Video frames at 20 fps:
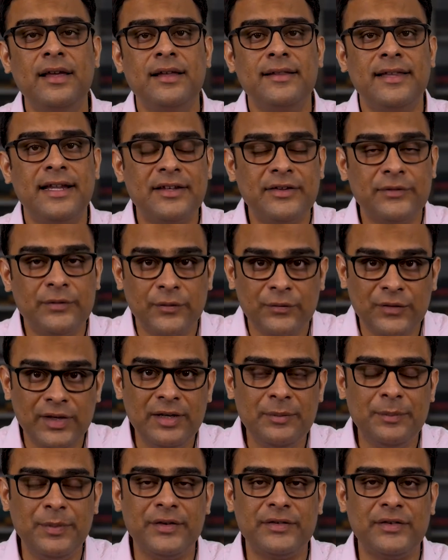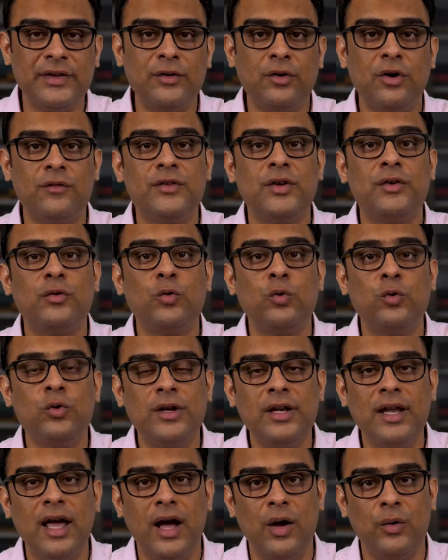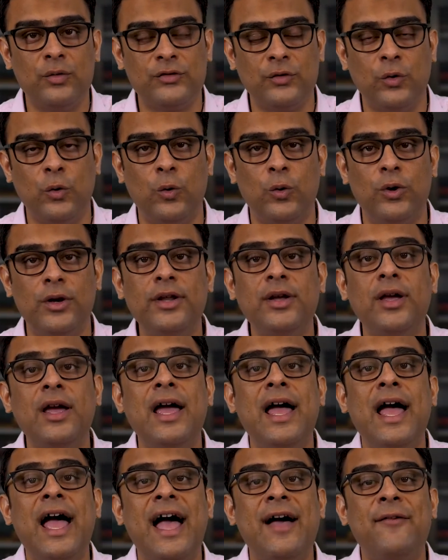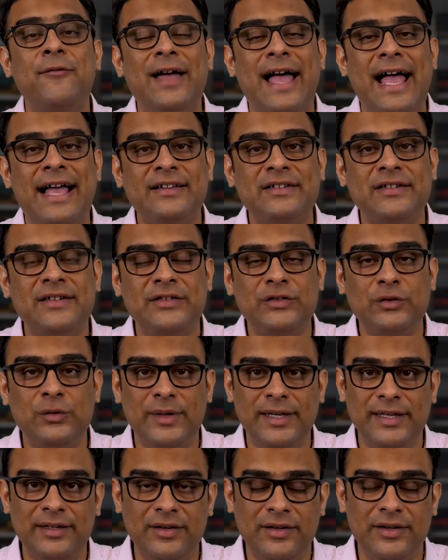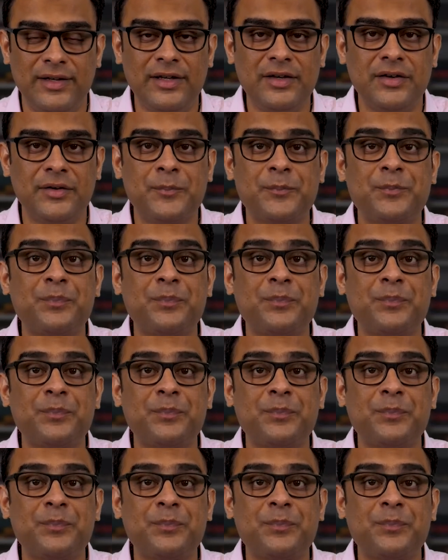That is, 15% of the rural household have access to internet,